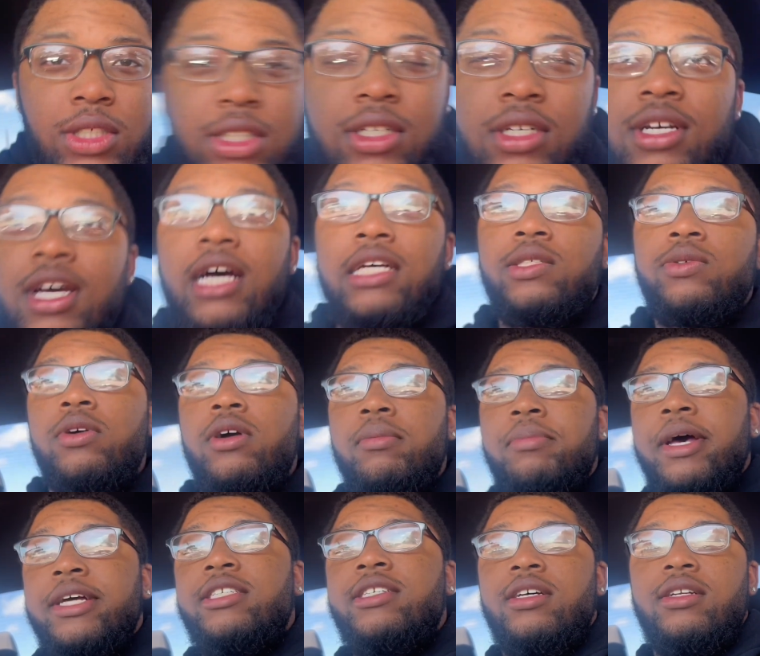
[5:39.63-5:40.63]
good, guys? Welcome
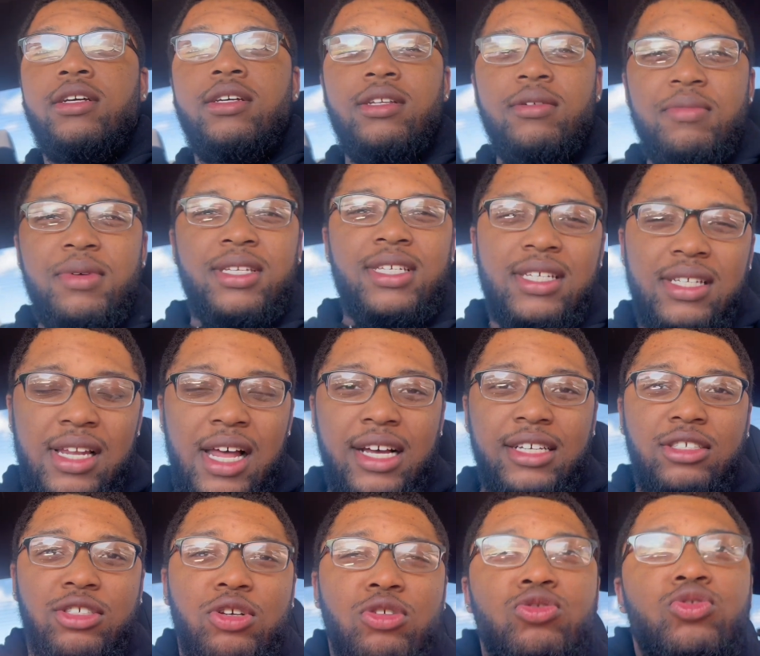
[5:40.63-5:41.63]
back to another Mr. Lock
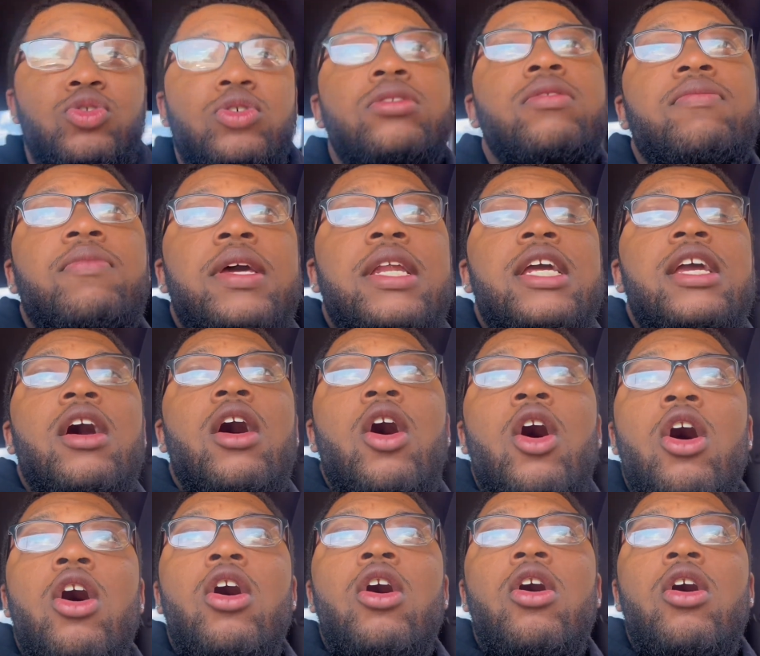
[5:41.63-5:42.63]
YouTube
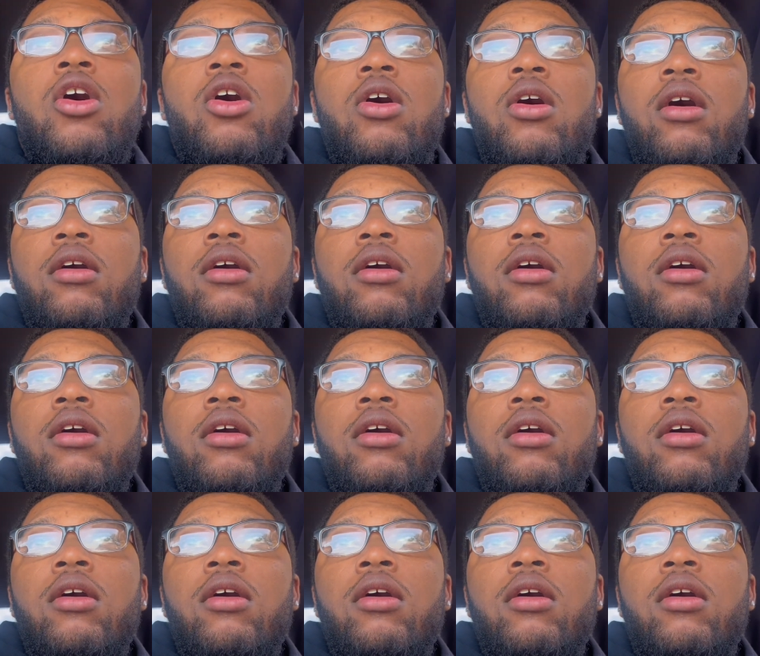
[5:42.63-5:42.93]
video.